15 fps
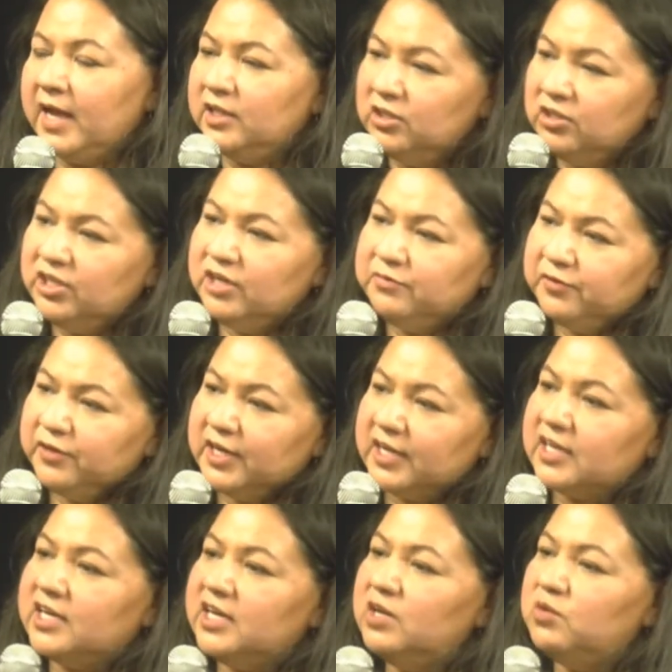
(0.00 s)
and looking for the
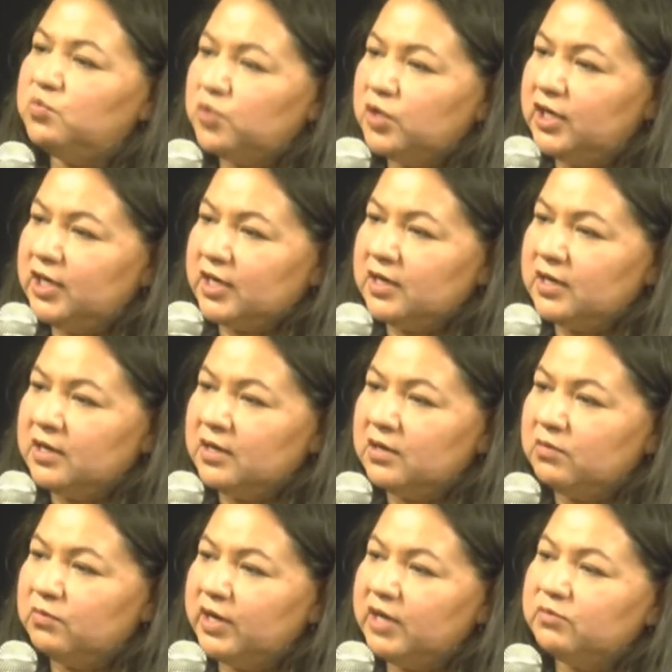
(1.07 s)
key word,
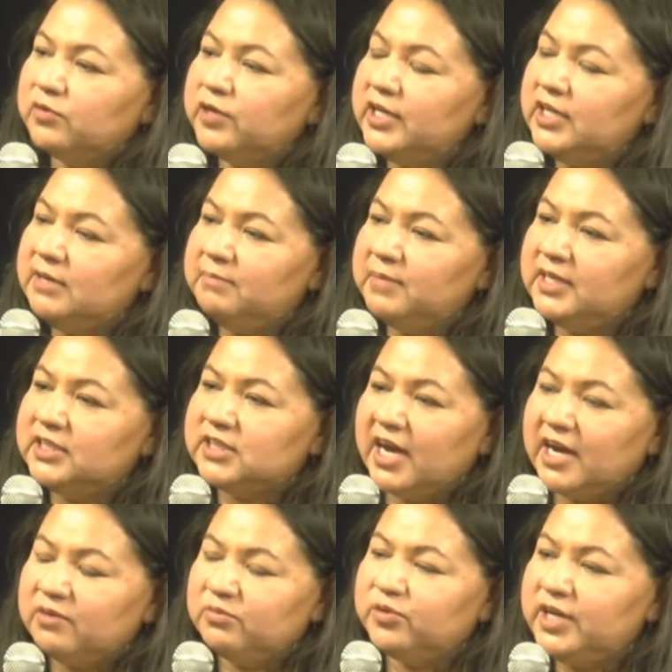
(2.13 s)
what it really means,
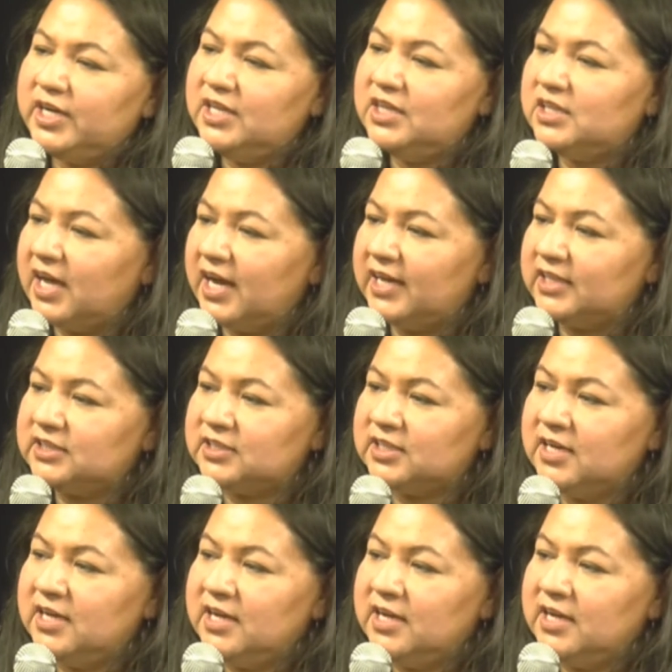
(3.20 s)
I realized